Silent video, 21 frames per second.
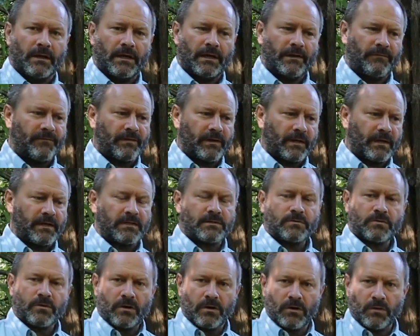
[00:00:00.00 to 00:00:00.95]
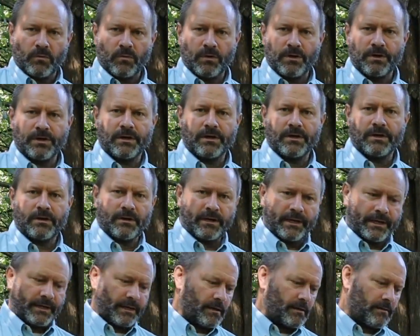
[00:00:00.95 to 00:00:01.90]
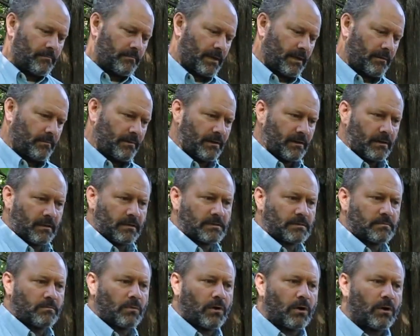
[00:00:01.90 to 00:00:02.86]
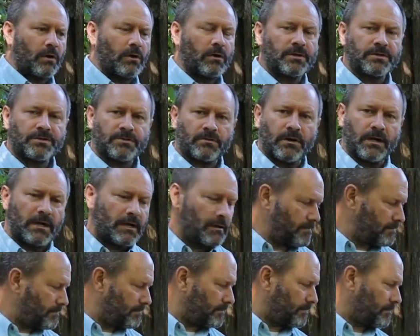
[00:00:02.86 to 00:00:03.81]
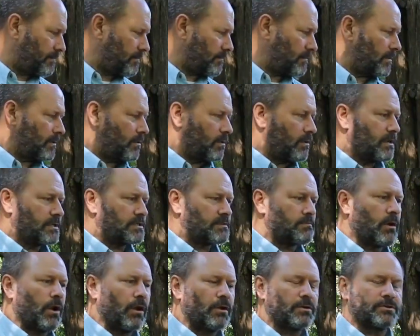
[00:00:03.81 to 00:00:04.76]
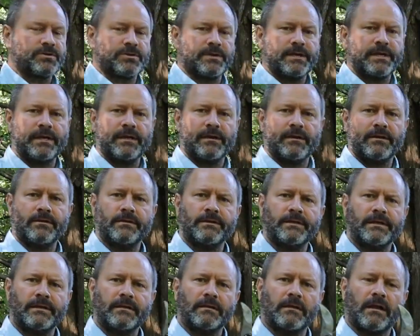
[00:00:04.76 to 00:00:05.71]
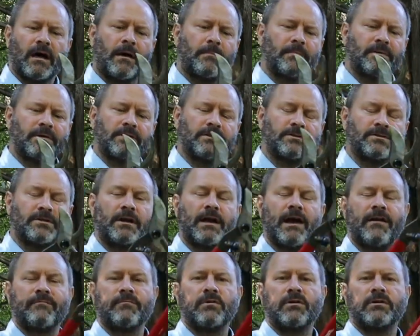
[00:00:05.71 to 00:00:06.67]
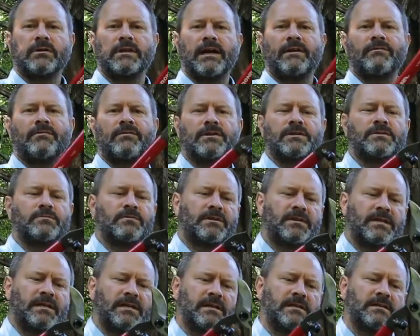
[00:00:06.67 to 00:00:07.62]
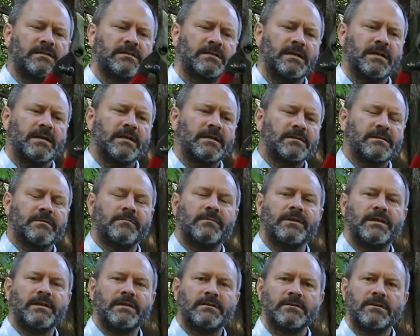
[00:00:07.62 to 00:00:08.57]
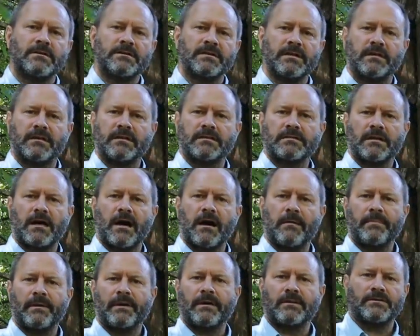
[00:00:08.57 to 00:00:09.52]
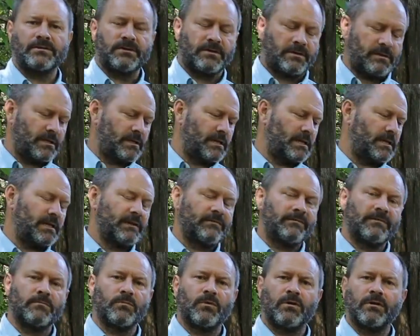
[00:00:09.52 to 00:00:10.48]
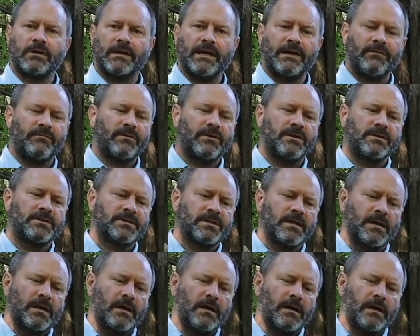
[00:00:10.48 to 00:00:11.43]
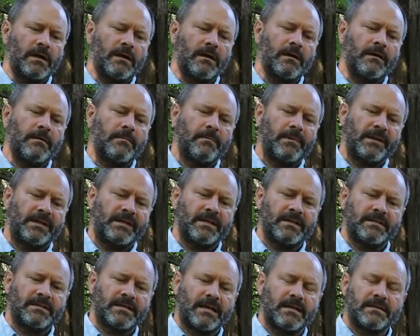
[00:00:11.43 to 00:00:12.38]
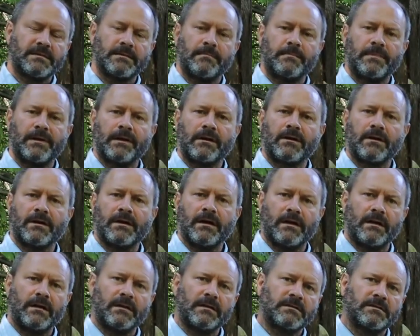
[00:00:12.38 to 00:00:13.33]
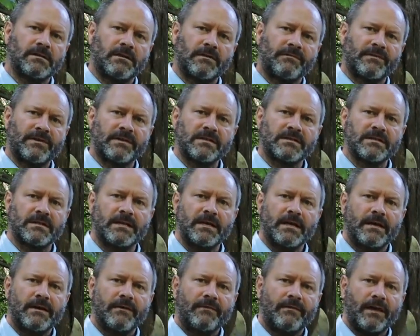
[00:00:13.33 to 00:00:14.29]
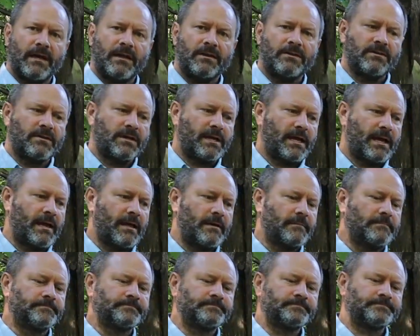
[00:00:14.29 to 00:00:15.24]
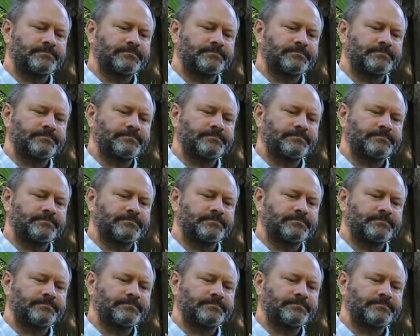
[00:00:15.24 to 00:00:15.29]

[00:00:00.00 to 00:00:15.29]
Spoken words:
if it gets woodier and maybe a small shrub or a small tree, you'll need loppers. You have more leverage with these. Some of these are telescopic, so you can get even more leverage, but this has a bigger cutting surface that you can